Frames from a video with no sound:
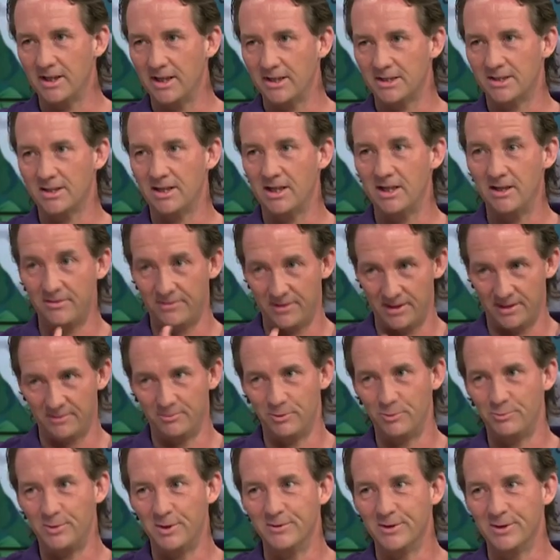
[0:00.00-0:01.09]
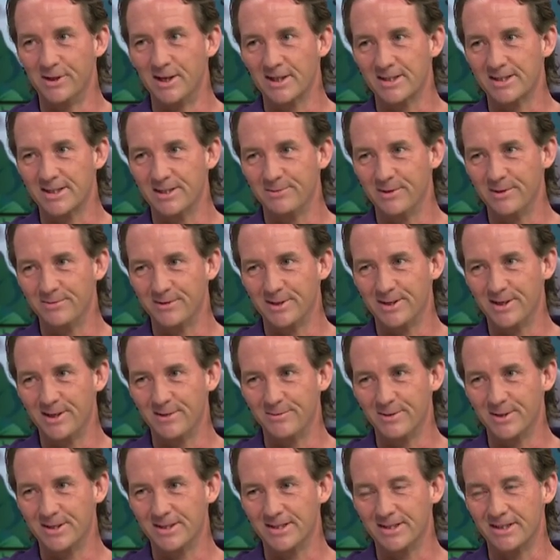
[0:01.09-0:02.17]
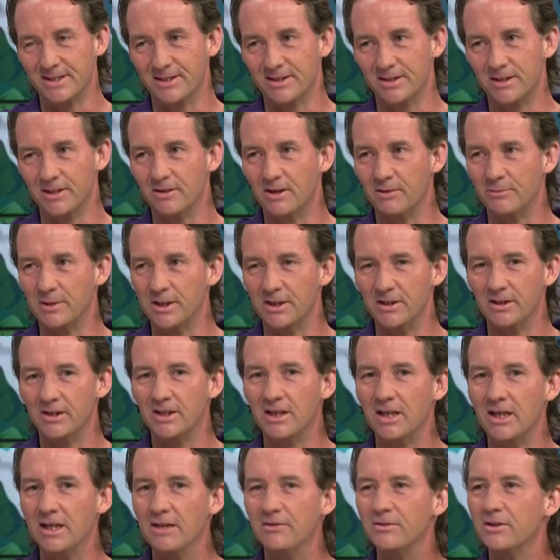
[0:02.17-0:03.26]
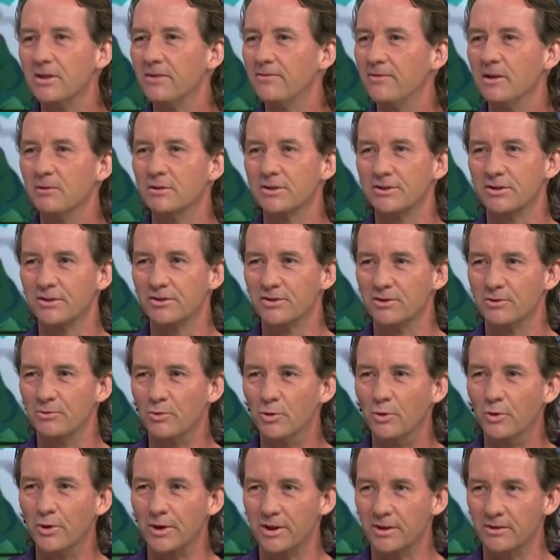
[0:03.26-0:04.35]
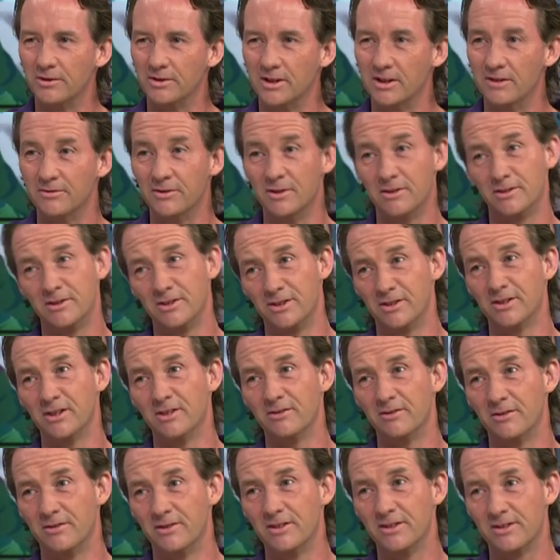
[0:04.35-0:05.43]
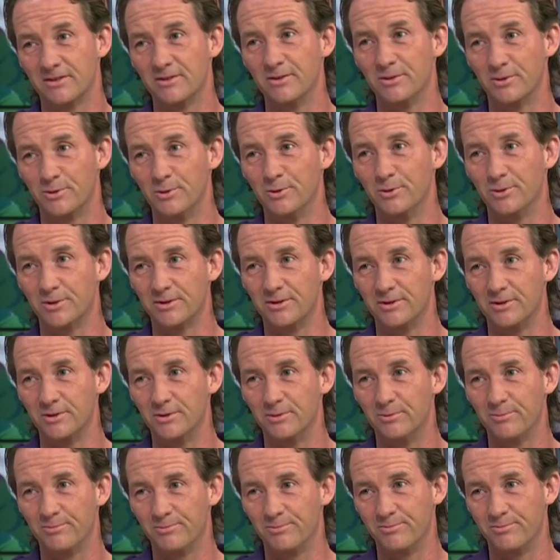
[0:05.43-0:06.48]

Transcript: as yet. That would be the next step after coming and seeing you. I mean, even if there was just a warning on there that, did you know that this could cause your